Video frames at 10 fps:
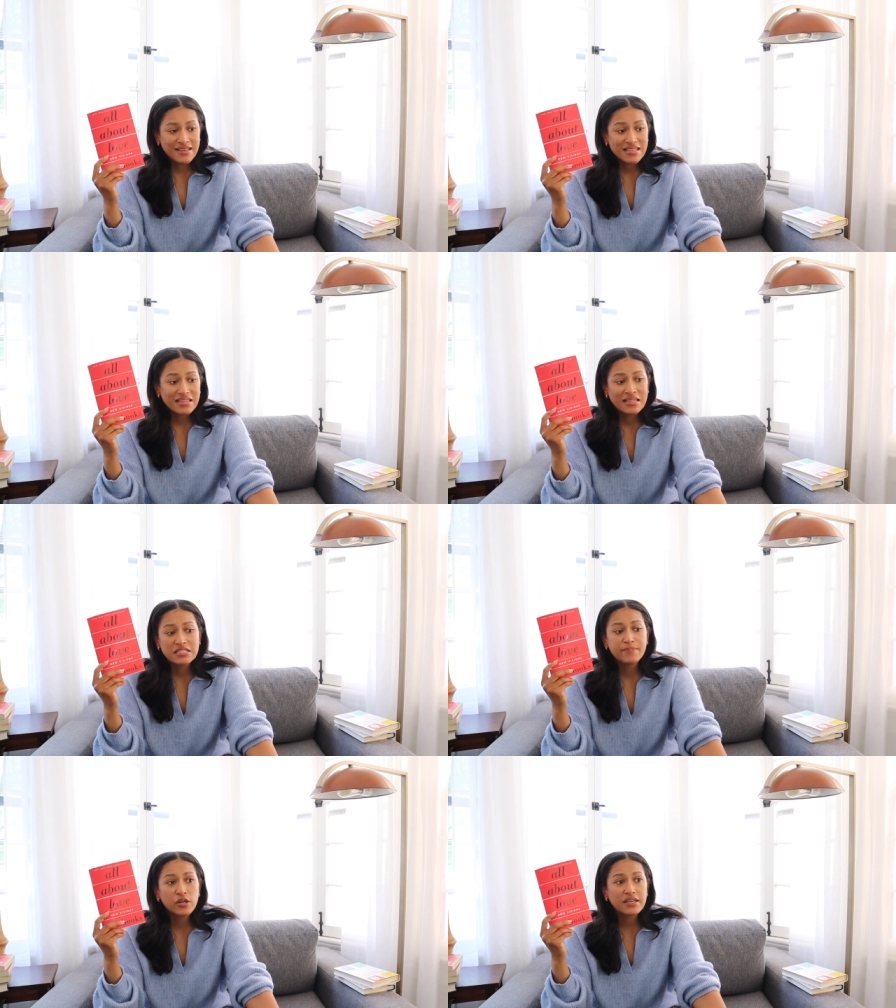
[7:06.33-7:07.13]

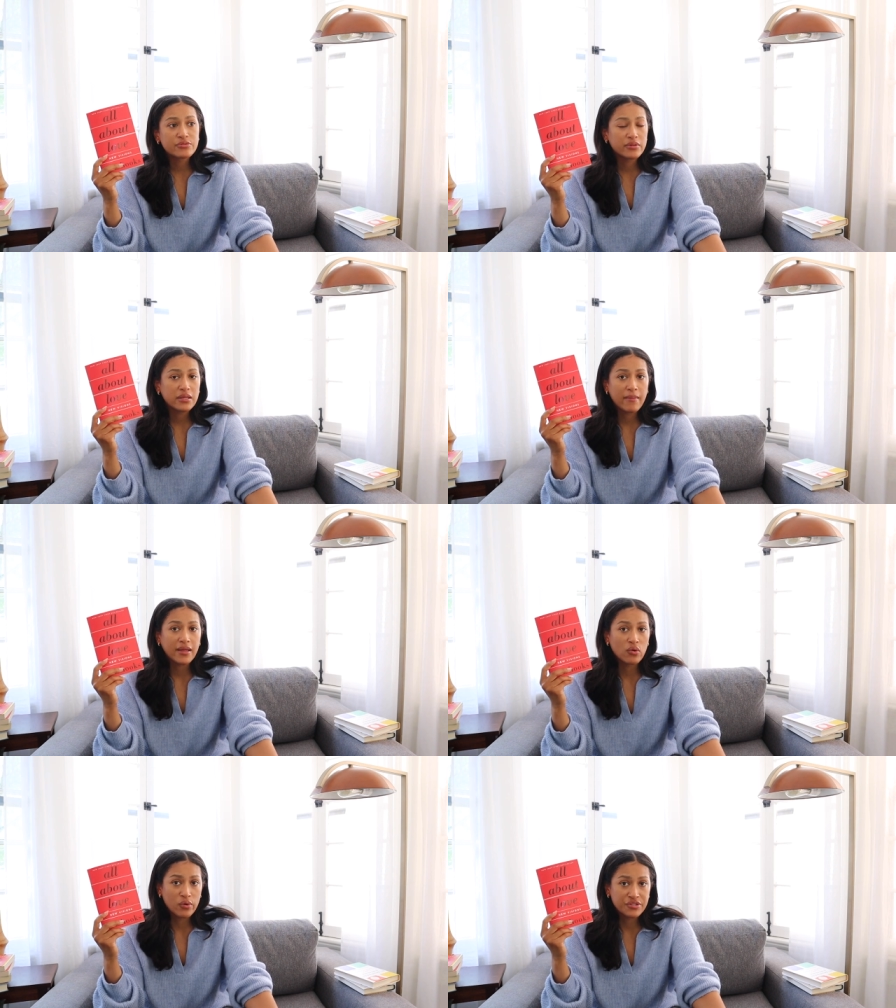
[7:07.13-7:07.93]
This book is really my
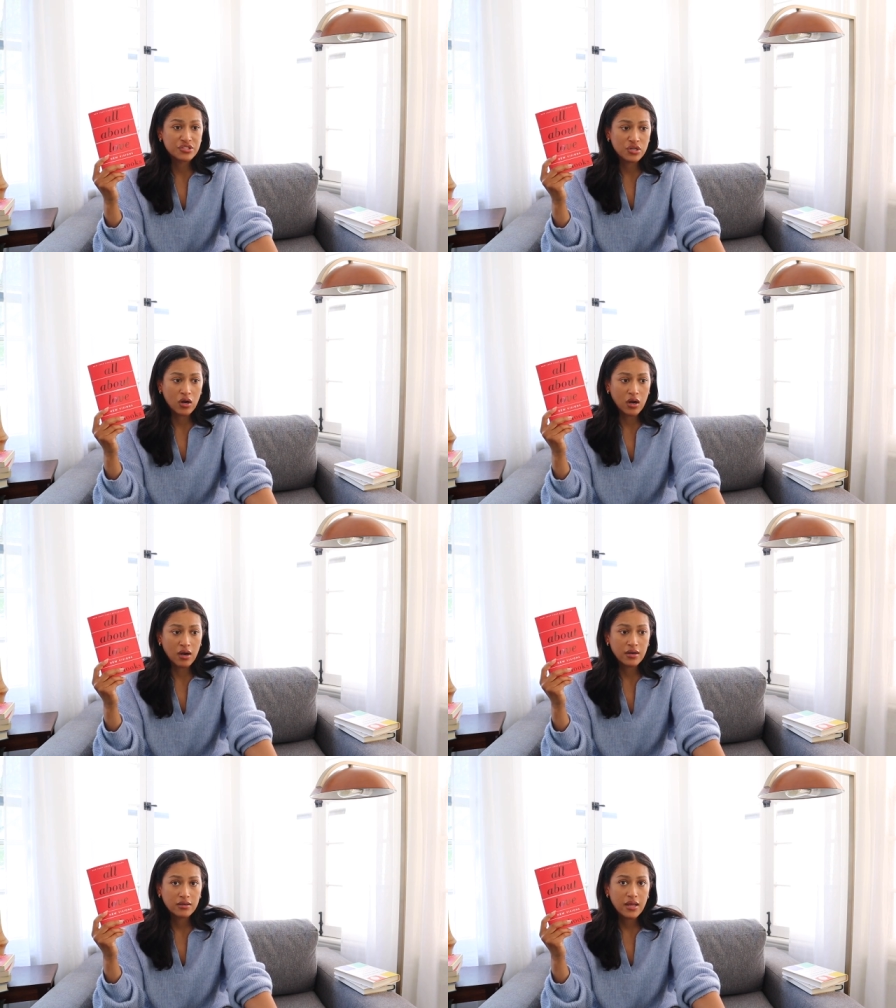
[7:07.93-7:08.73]
North
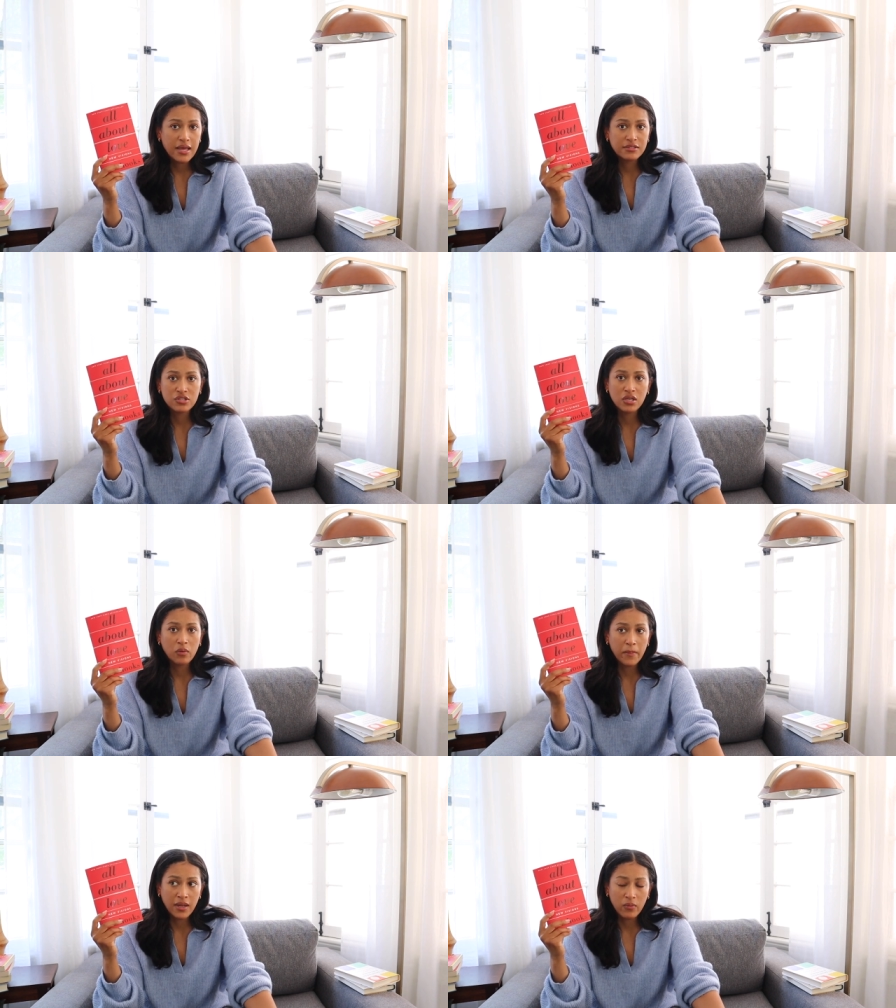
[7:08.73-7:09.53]
Star in
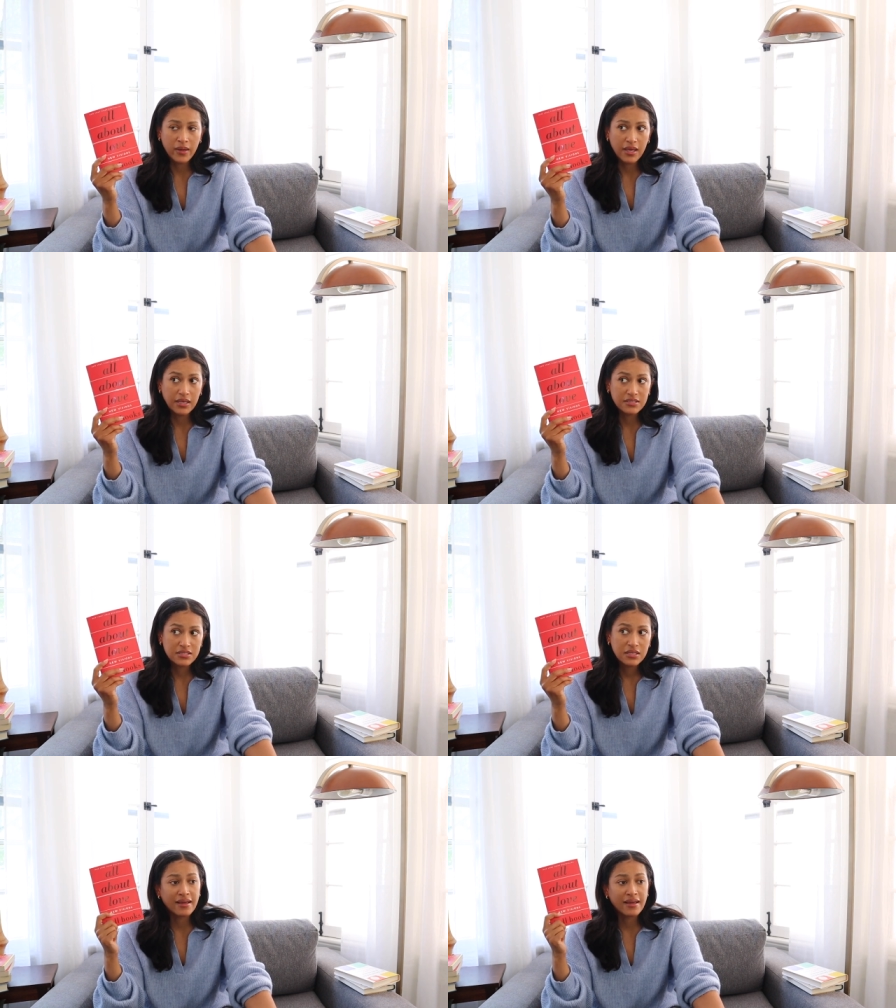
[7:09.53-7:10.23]
so many ways.